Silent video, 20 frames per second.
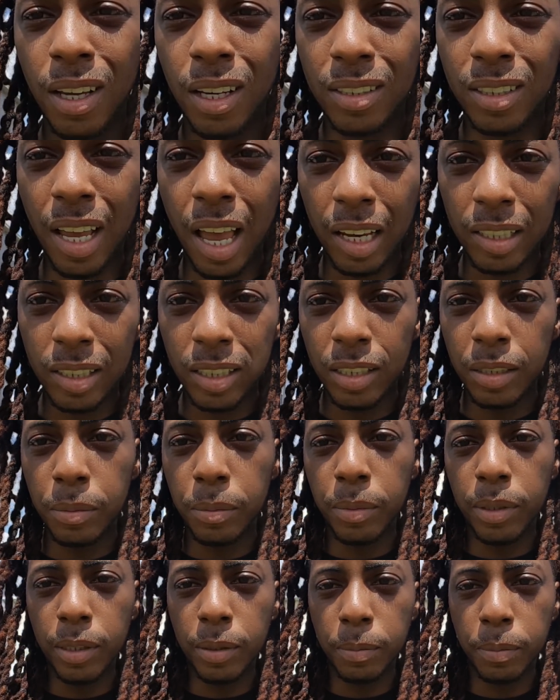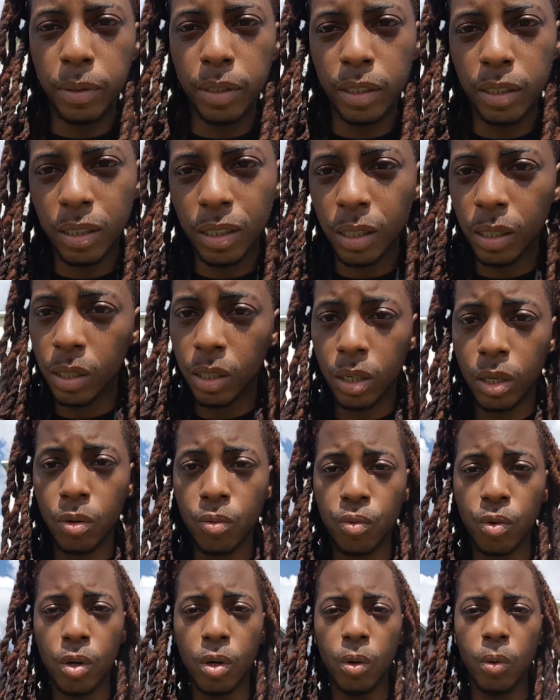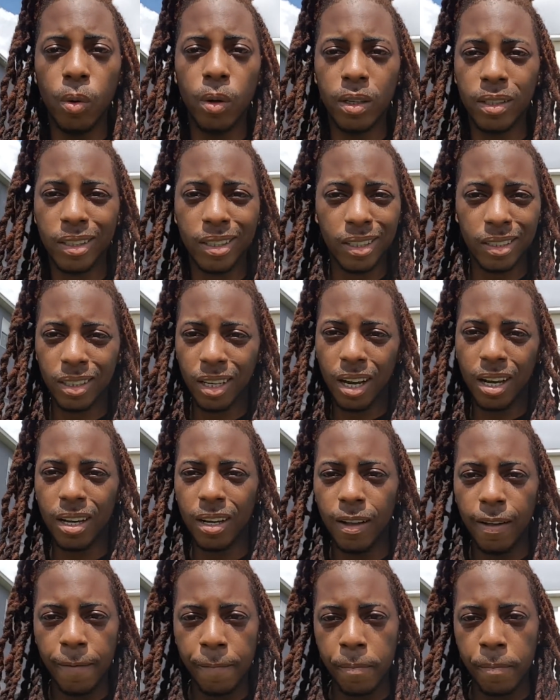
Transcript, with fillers: it's actually me being a, a real one, cause I,